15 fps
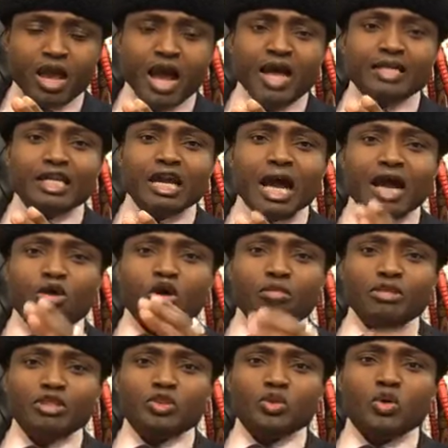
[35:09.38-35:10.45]
And they are
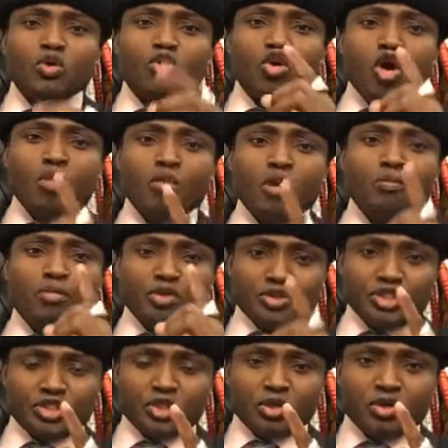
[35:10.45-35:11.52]
coming to common
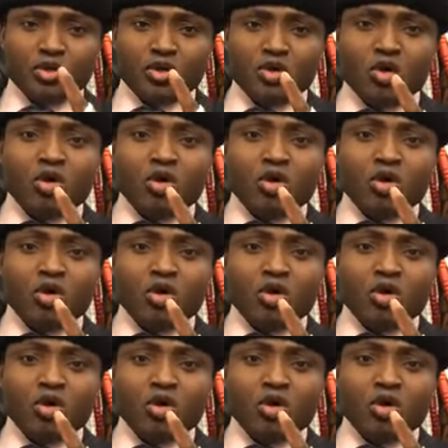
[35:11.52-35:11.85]
position